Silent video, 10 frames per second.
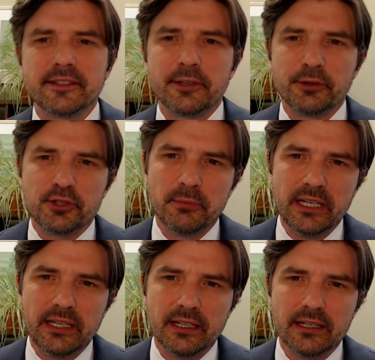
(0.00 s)
social
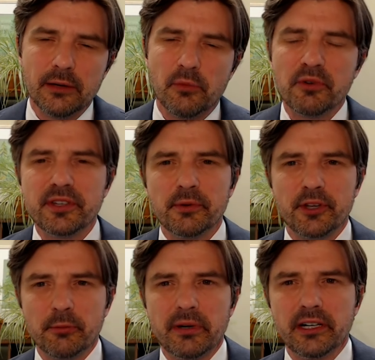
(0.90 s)
media and what we see with
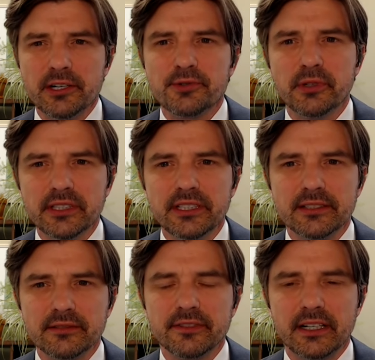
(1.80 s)
our peers really
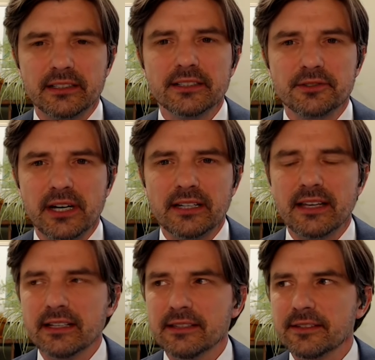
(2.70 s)
does affect us, right?
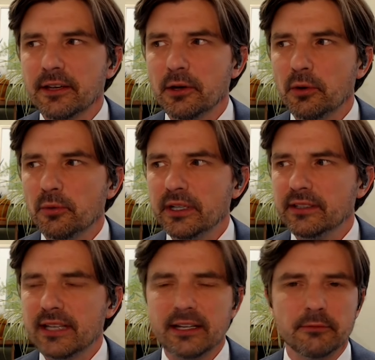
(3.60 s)
And so we
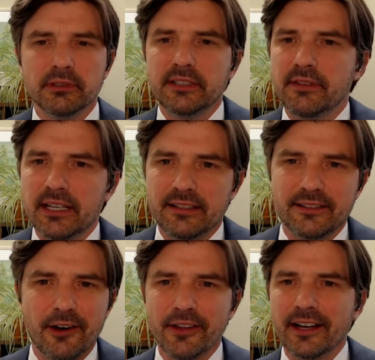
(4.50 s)
tend to believe that
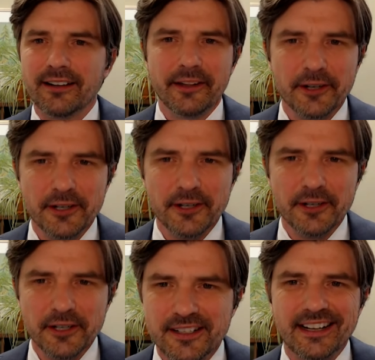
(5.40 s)
all that glitter
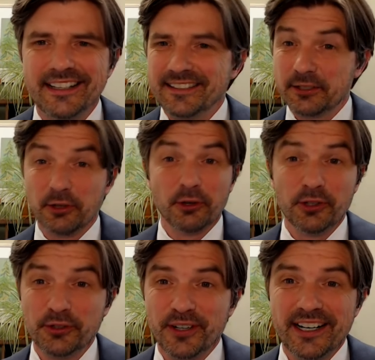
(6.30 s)
is
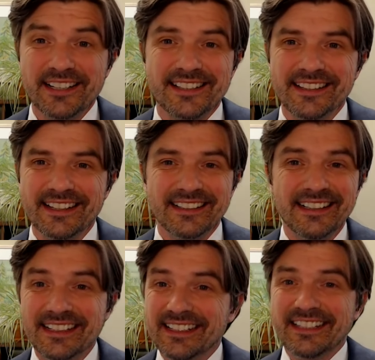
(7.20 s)
gold, right? And that
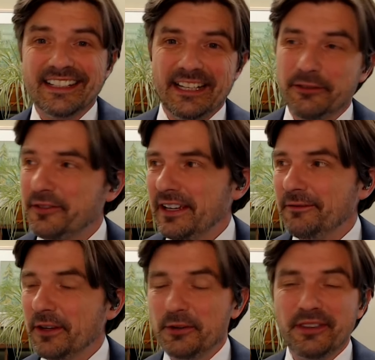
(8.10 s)
if if
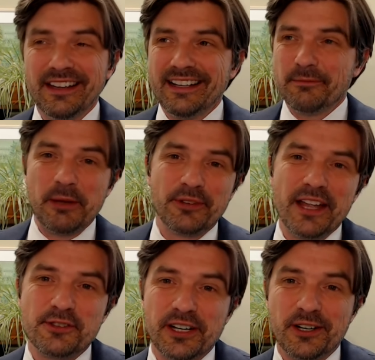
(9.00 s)
the people down the
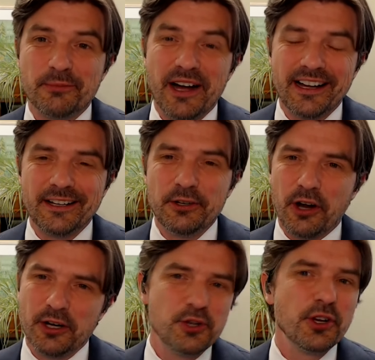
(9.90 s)
street are buying a new car,
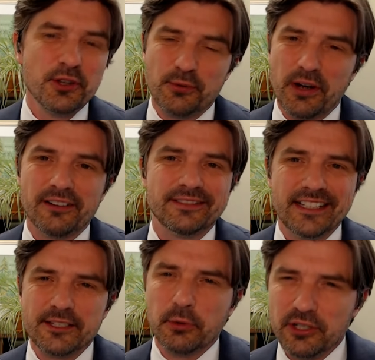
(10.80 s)
you should as well.
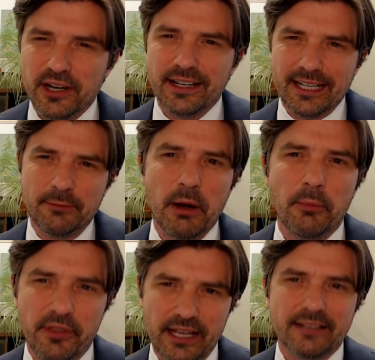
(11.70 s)
And so we try to keep up
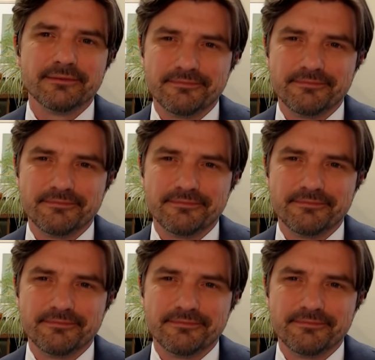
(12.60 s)
with that.